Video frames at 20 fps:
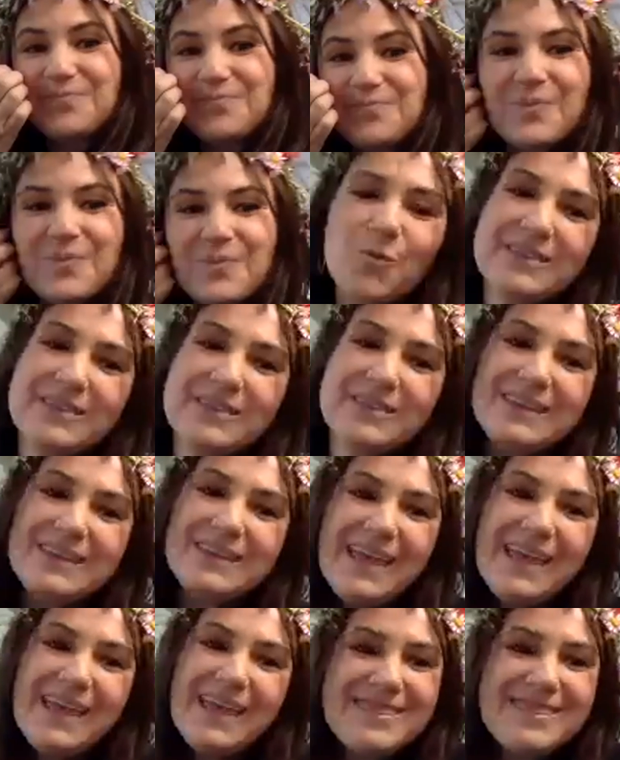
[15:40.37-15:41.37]
Once
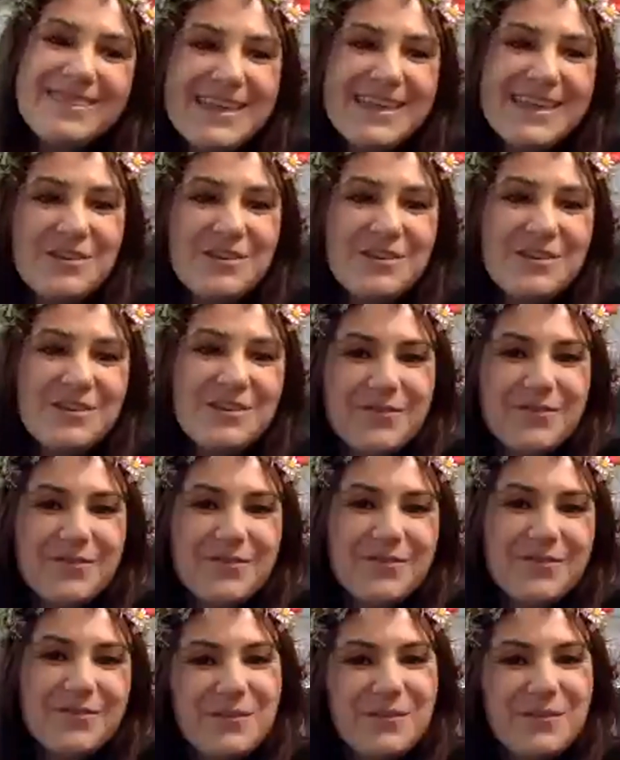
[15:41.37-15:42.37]
again, thank you for
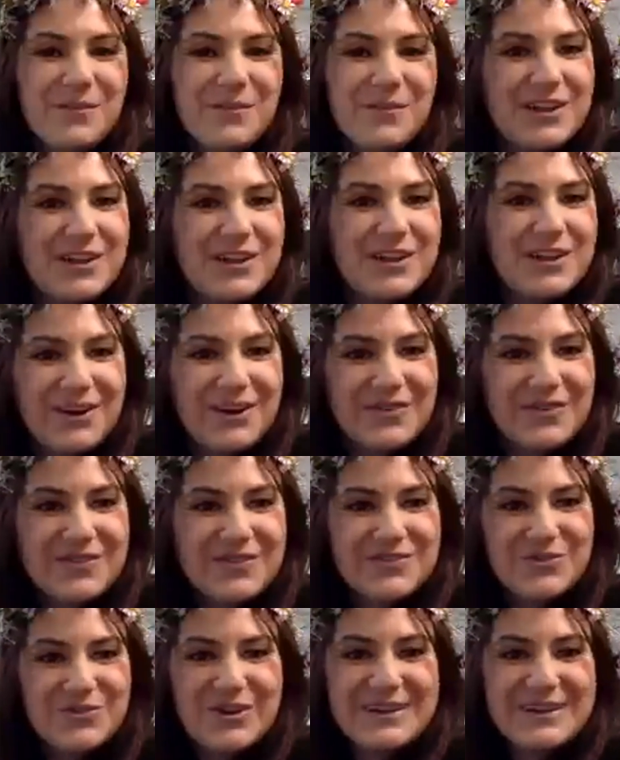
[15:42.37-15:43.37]
coming and watching our
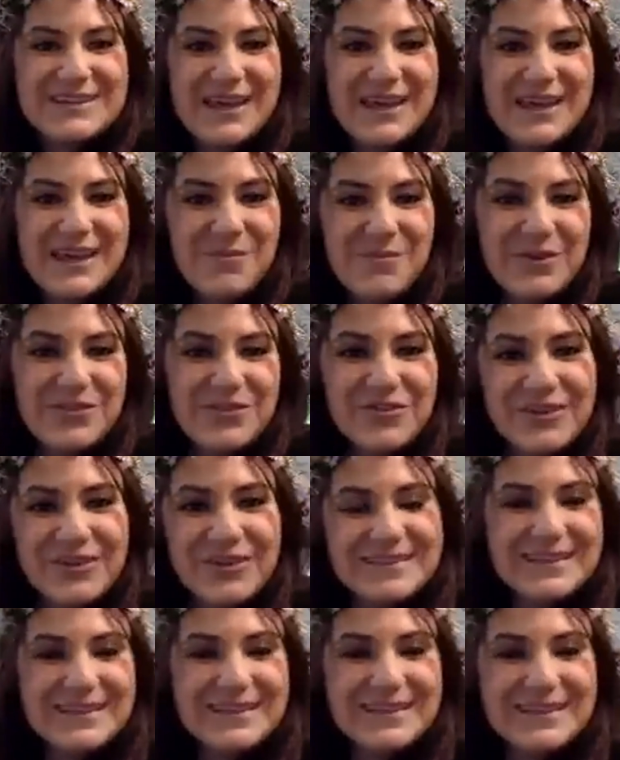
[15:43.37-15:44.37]
story time with Trees
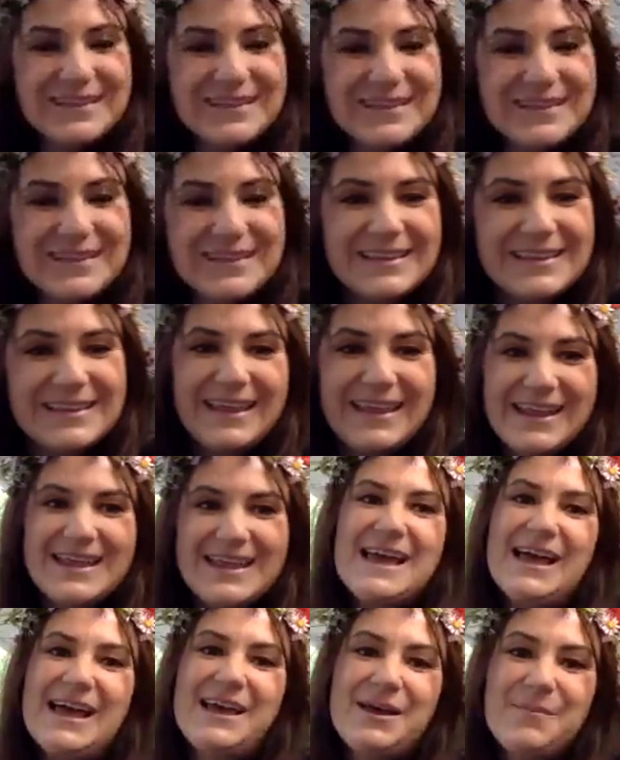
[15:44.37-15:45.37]
Atlanta.
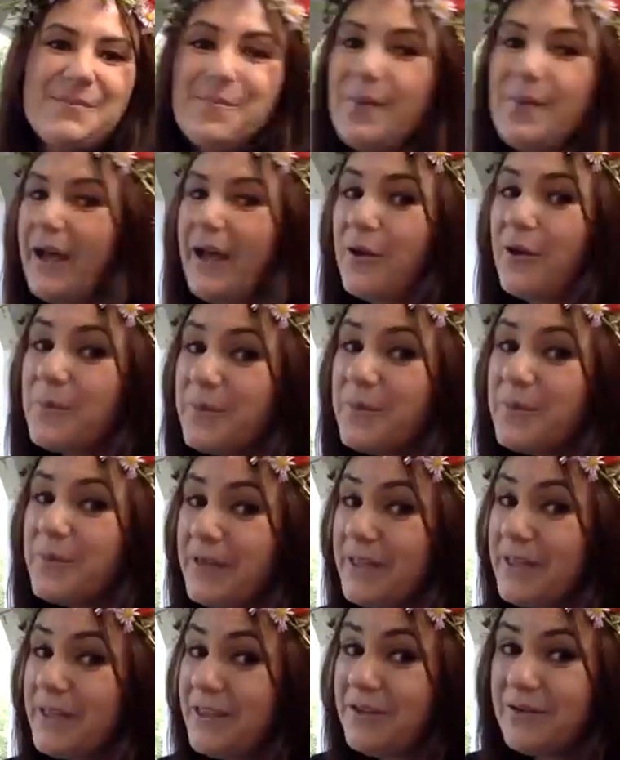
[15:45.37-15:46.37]
I hope that
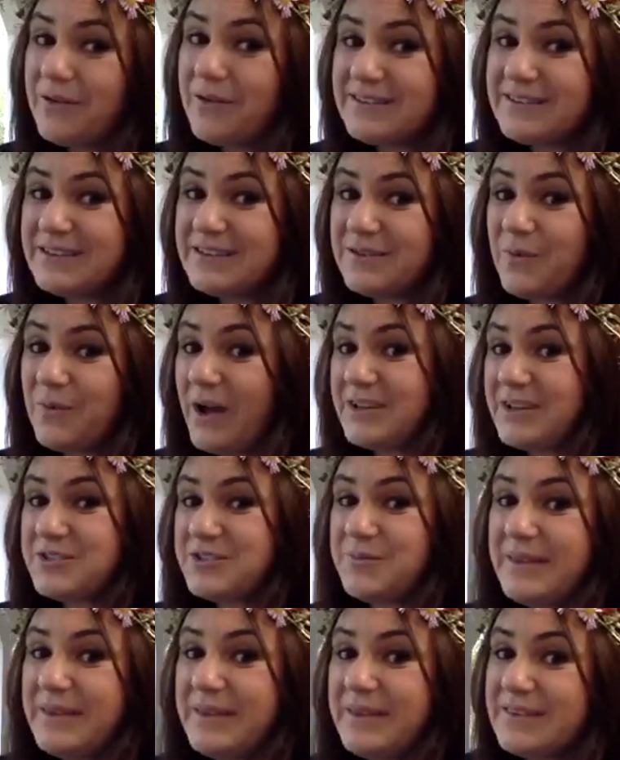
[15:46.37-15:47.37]
you get to watch
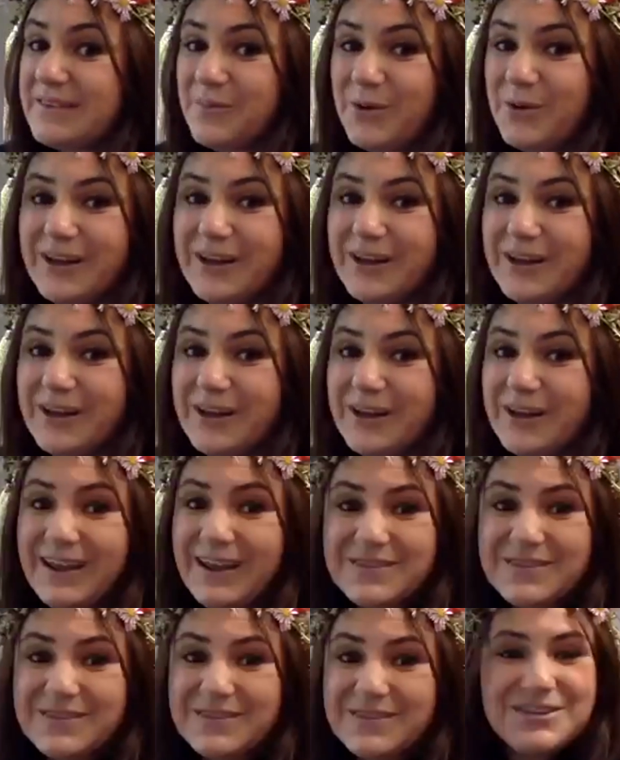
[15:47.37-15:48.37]
Miss Sabrina next
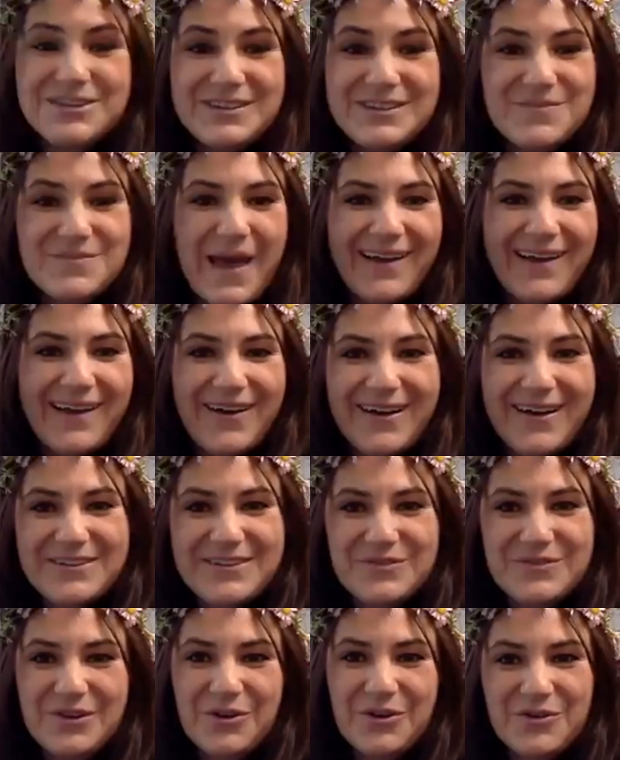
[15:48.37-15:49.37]
week when she's back on
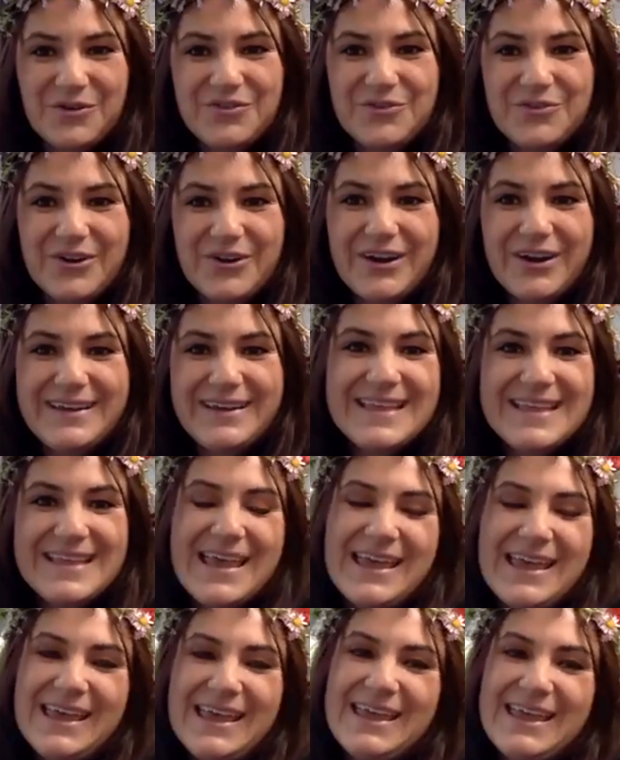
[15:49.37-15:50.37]
doing her stories.
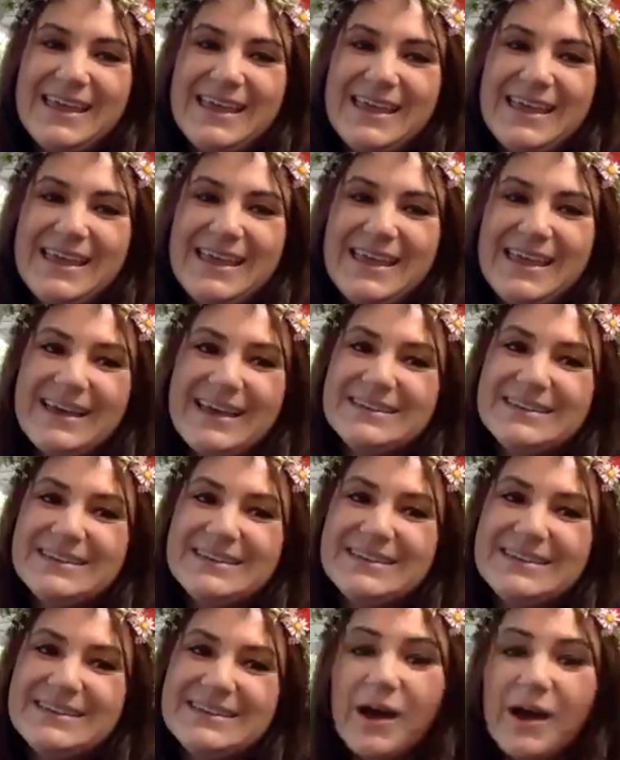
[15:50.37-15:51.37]
And if you
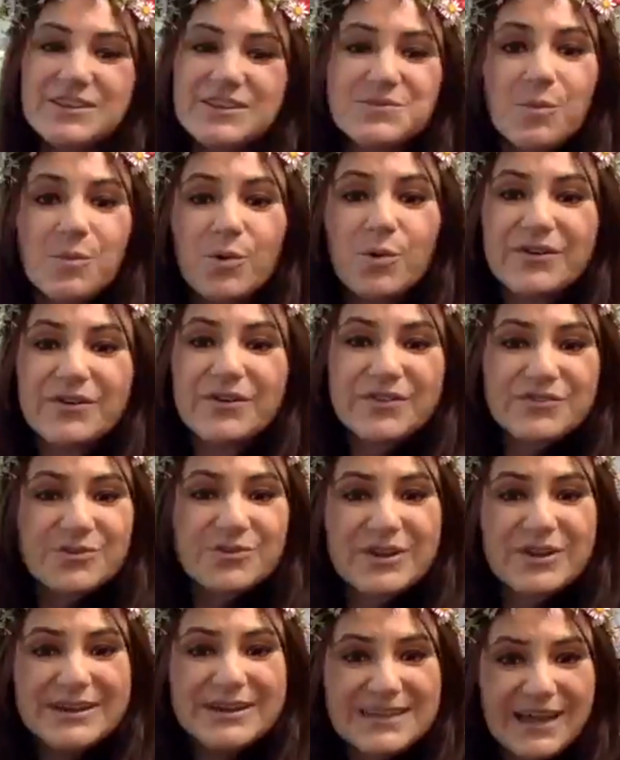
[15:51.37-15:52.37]
want to watch more
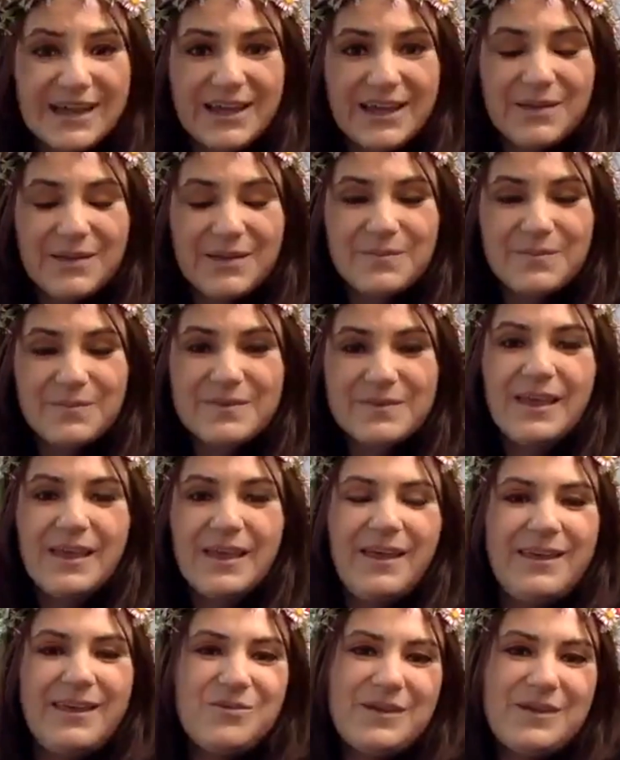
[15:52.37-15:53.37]
story times,
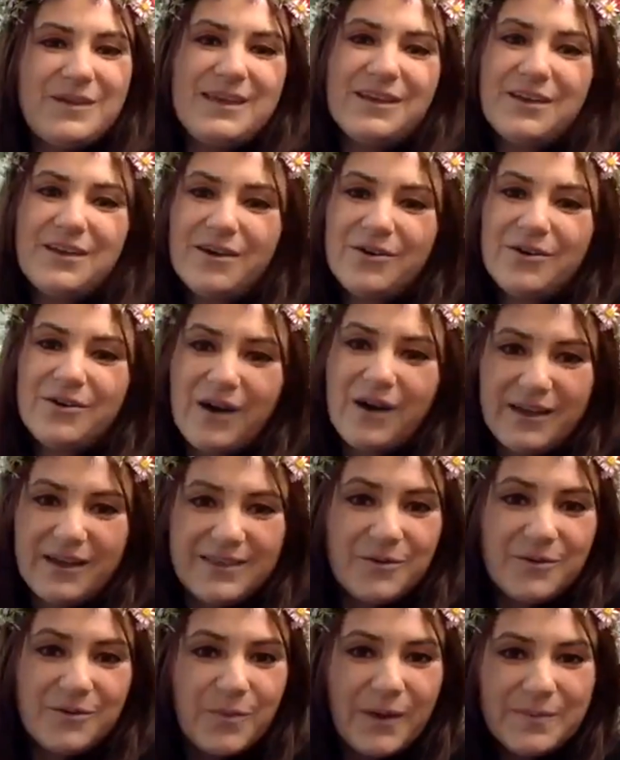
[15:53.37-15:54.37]
you can go
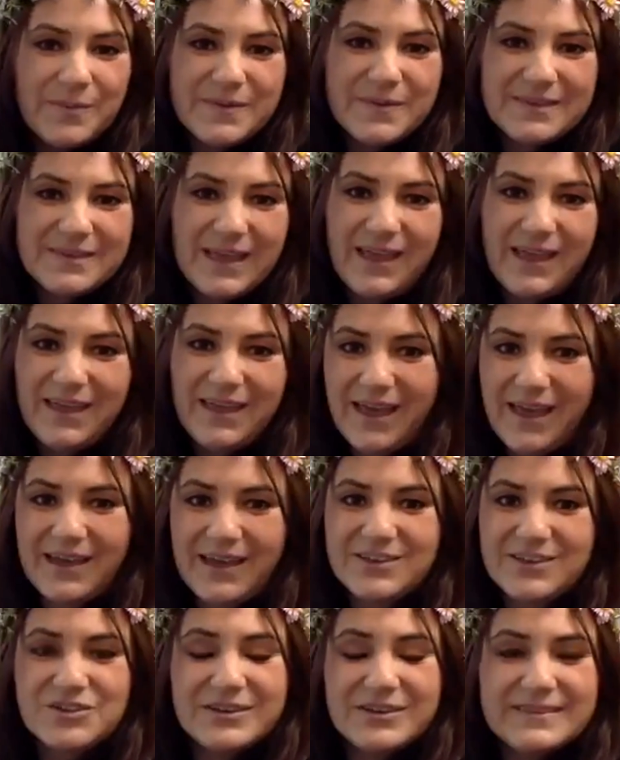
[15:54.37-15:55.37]
on the website
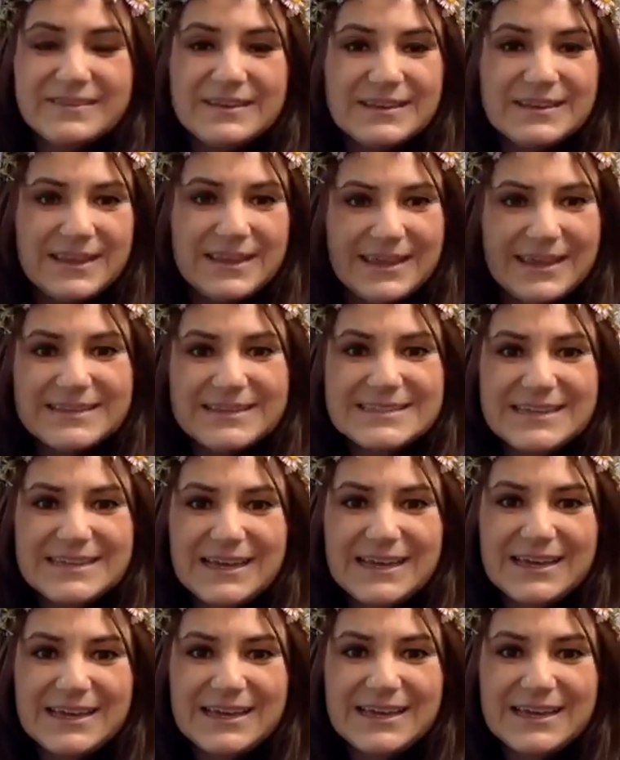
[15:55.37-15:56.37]
at Trees
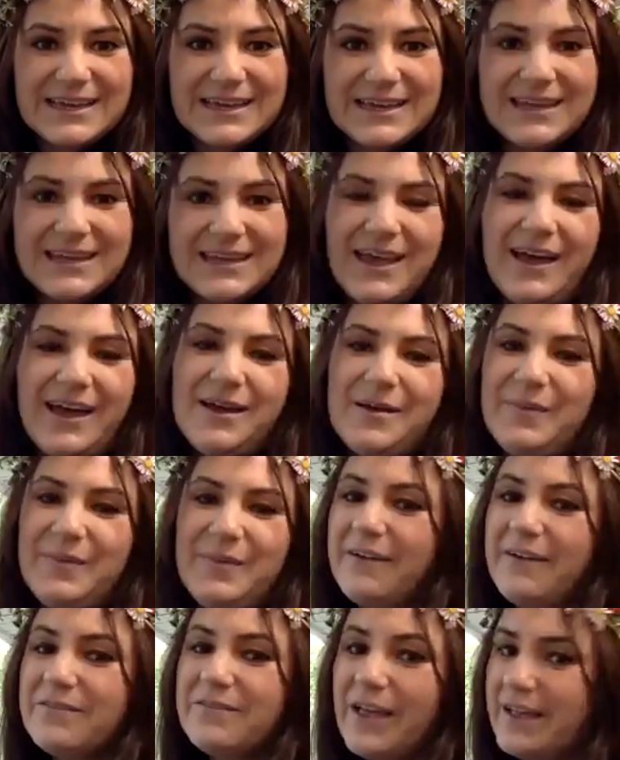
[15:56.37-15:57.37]
Atlanta. They
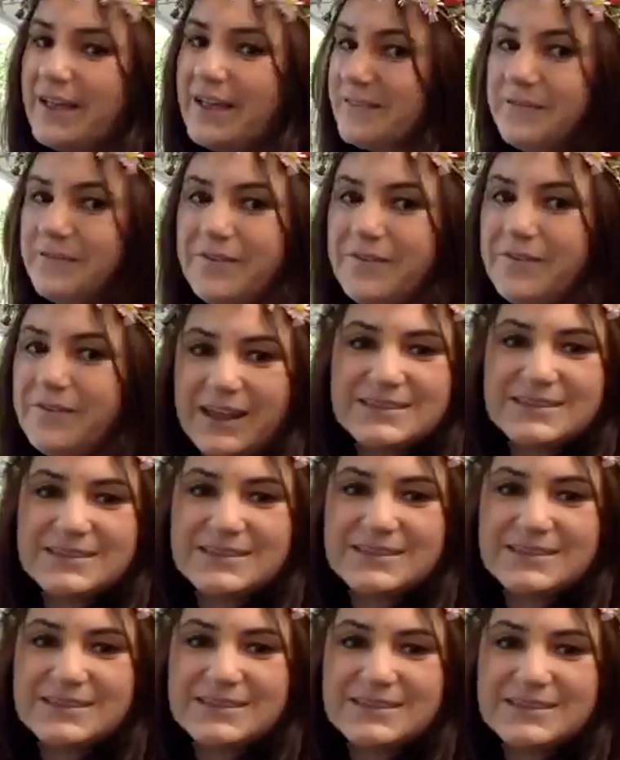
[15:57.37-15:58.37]
have lots of fun
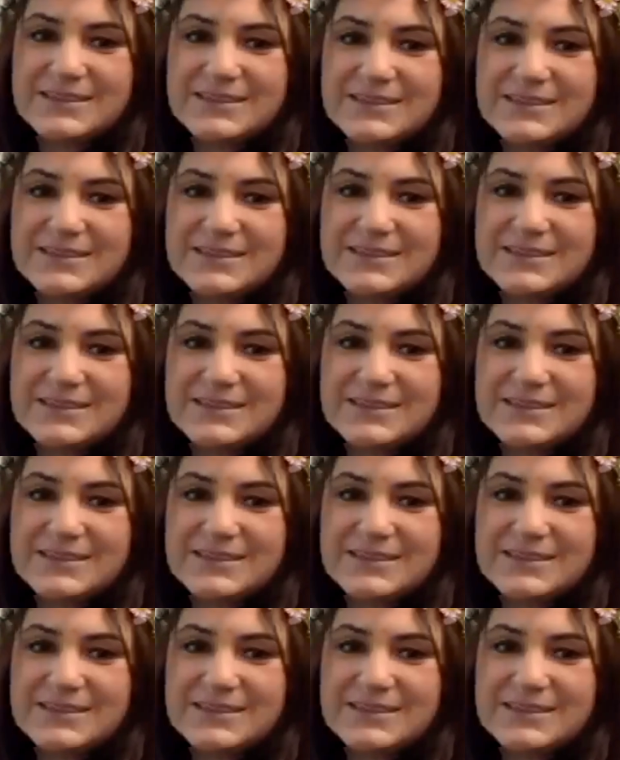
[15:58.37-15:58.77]
activities to do.